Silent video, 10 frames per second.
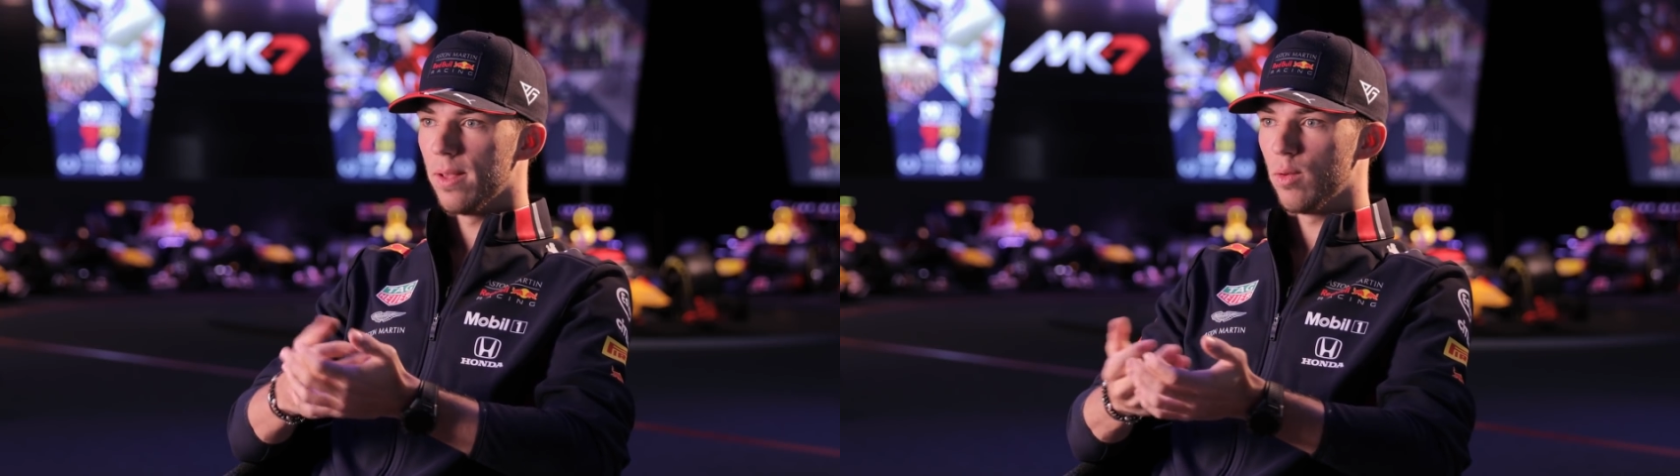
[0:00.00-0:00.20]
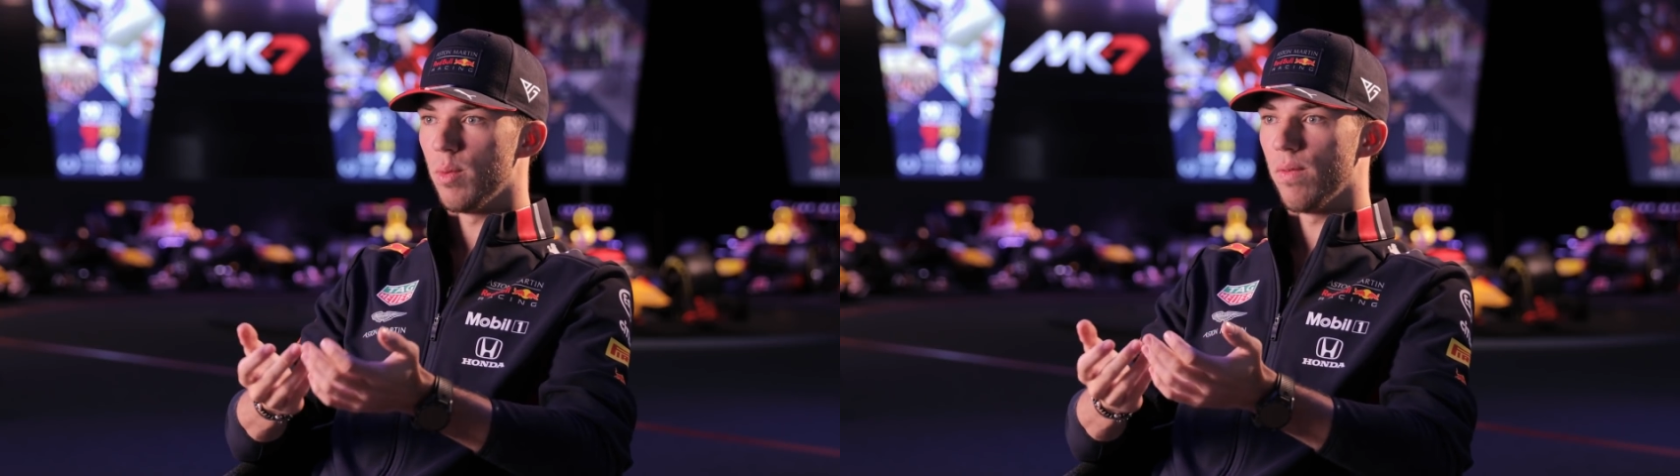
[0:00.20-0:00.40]

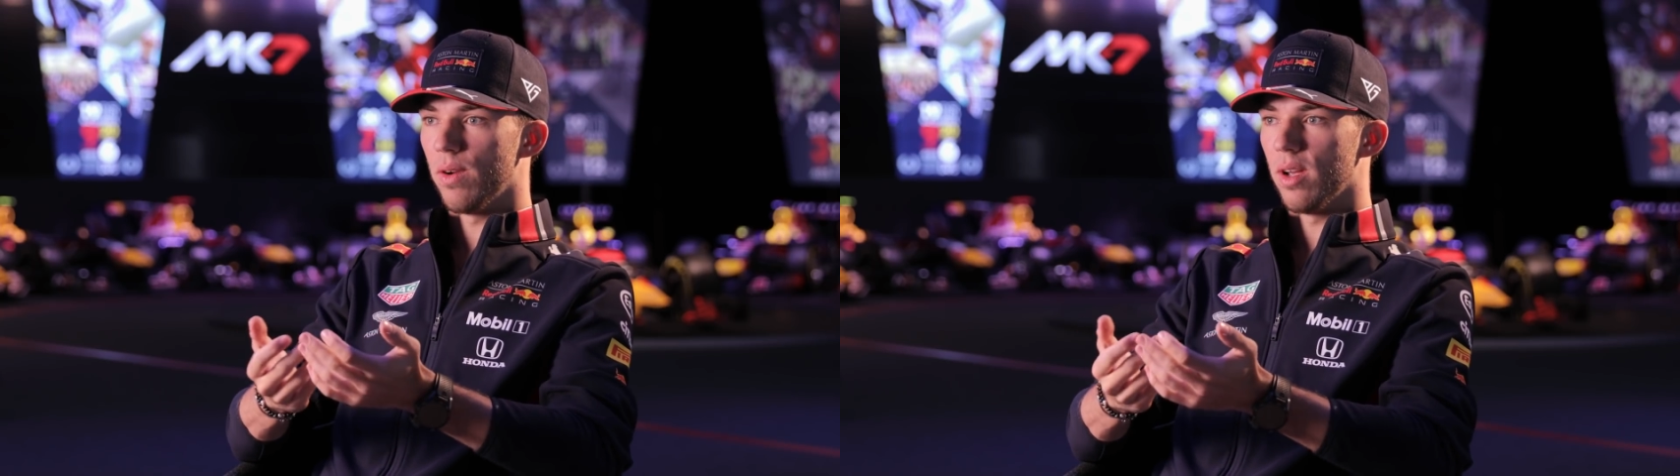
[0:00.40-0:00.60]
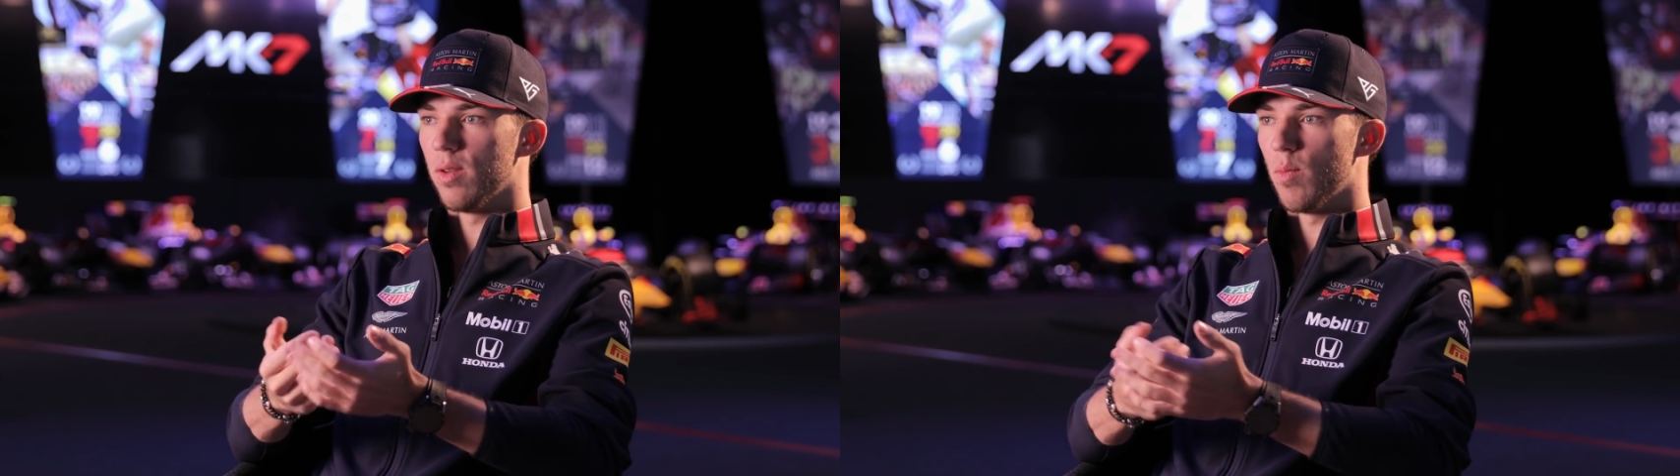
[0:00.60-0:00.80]
to be
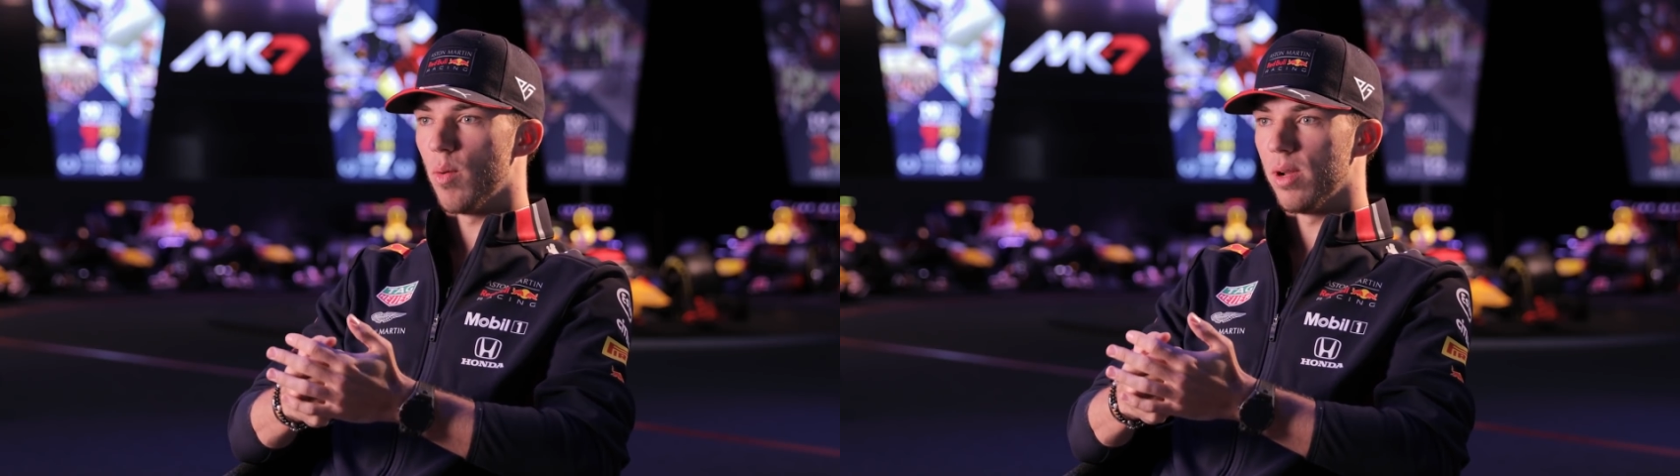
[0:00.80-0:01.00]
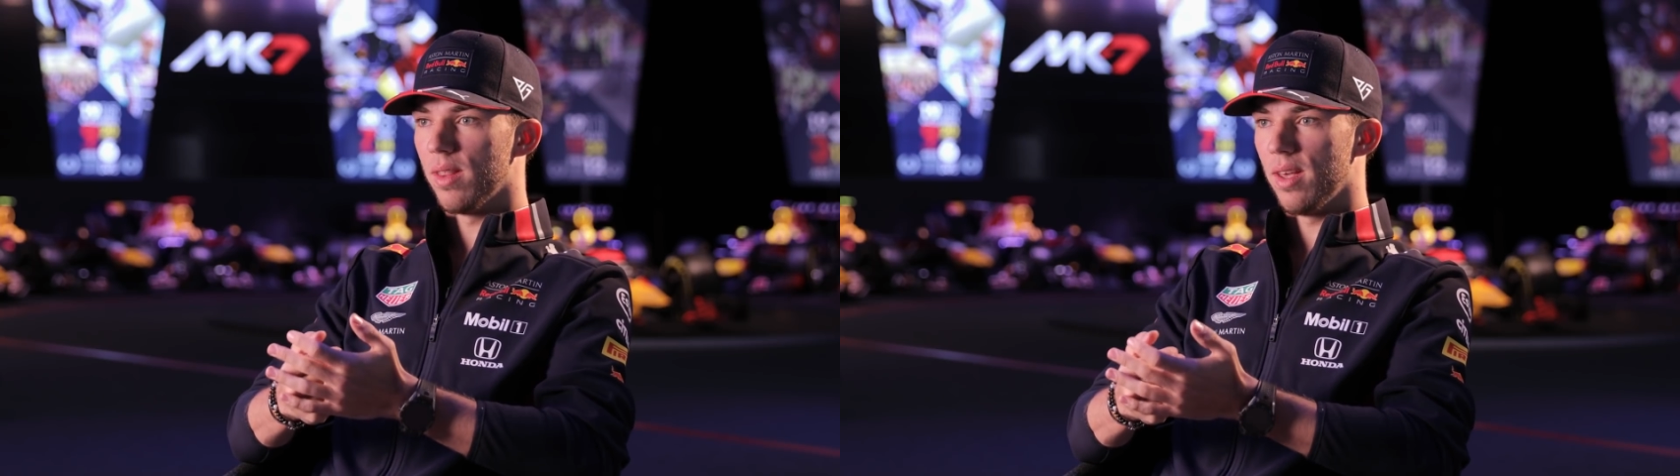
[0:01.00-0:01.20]
fair, at the
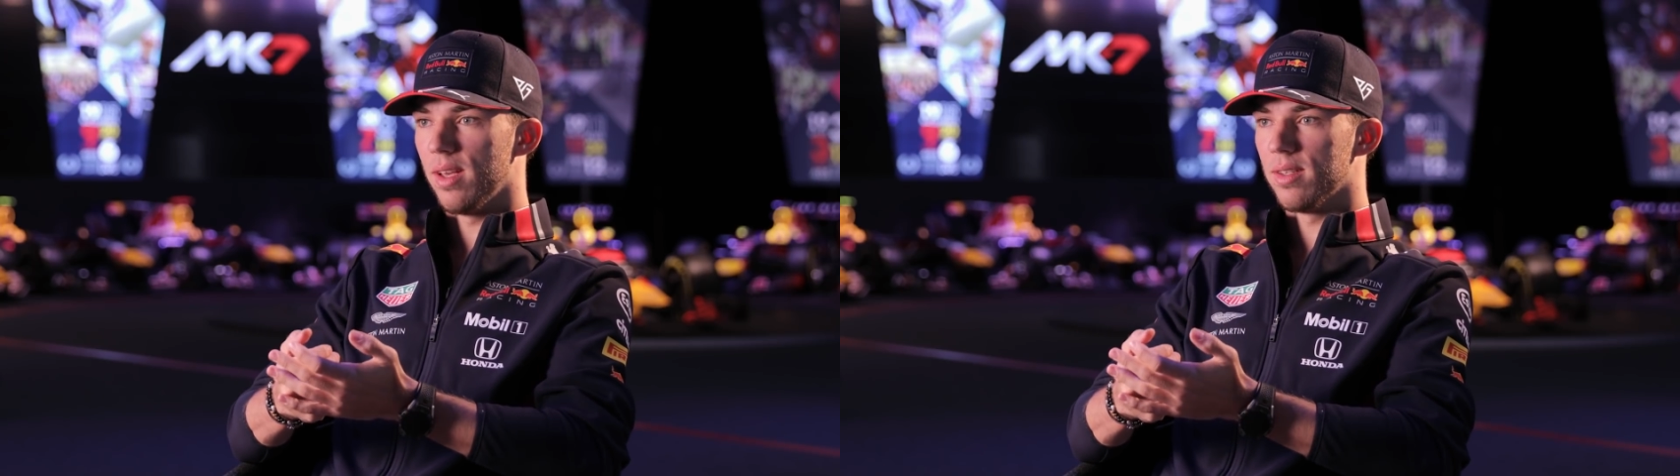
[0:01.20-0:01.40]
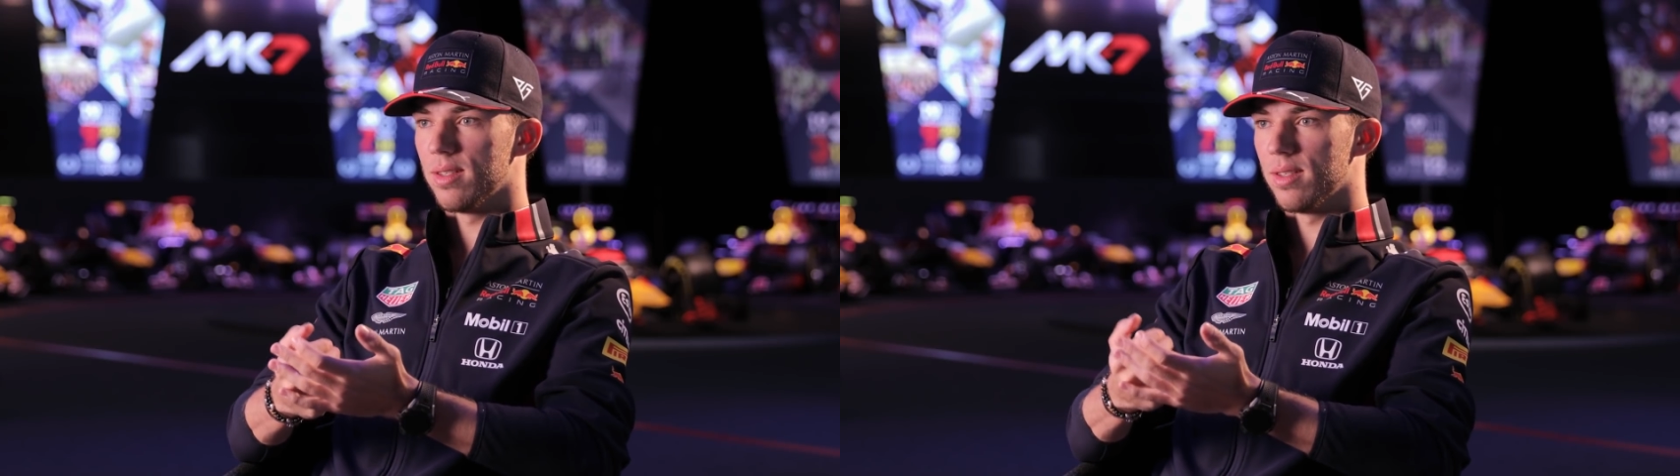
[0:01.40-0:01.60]
moment, I think
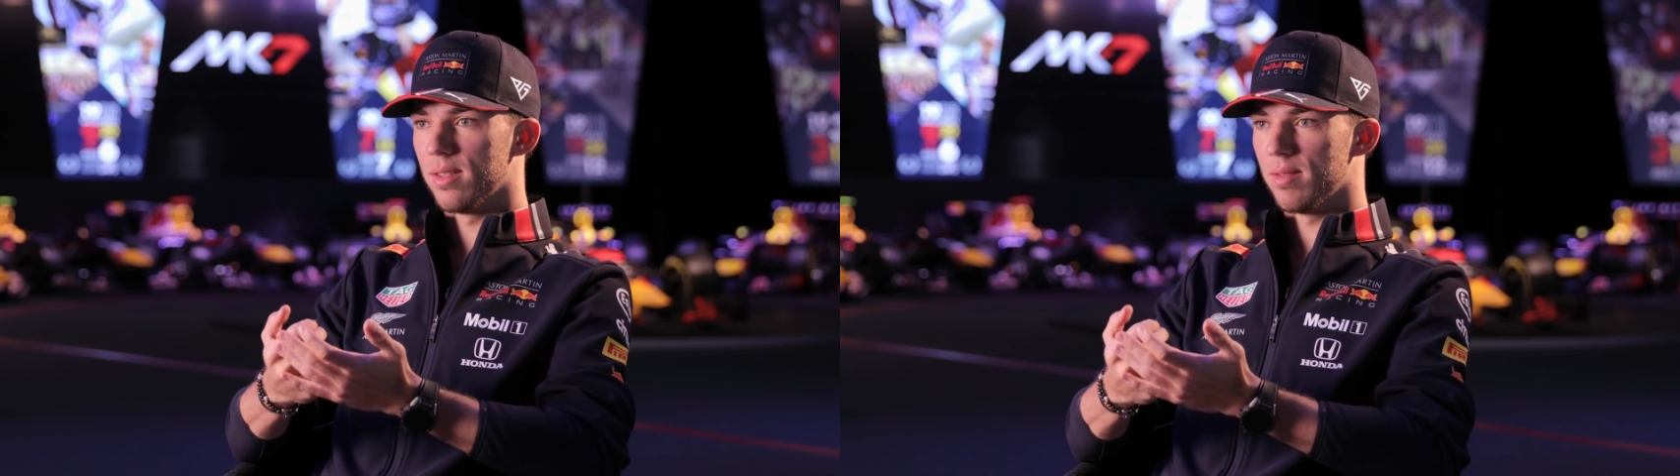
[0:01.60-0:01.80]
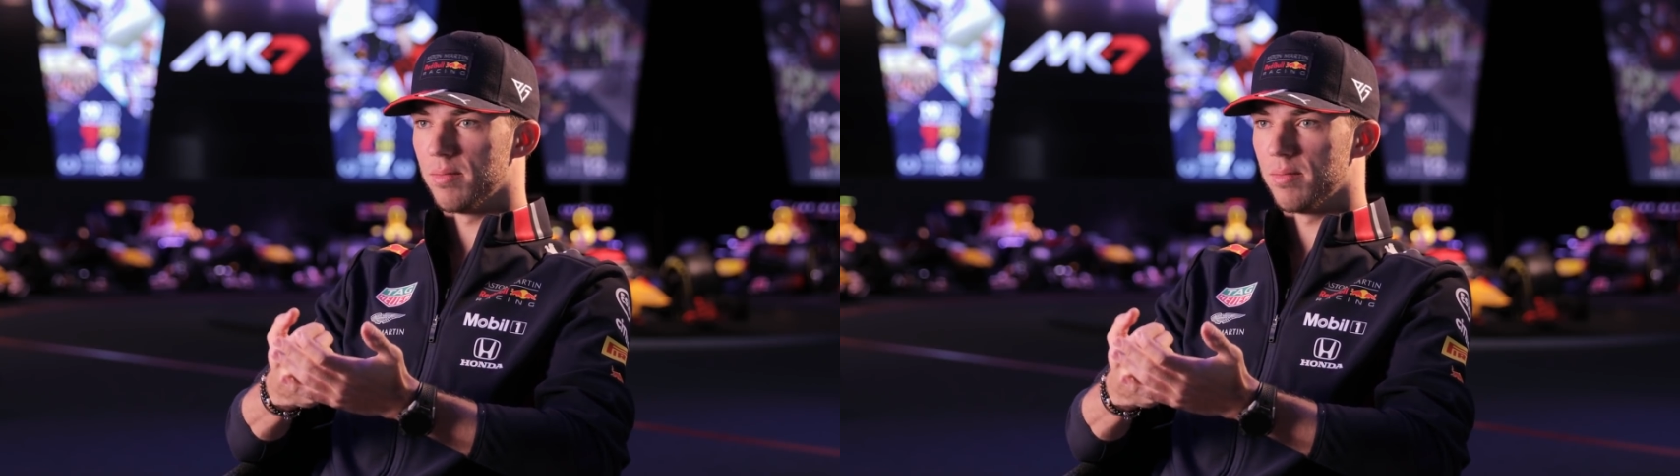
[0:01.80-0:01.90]
he's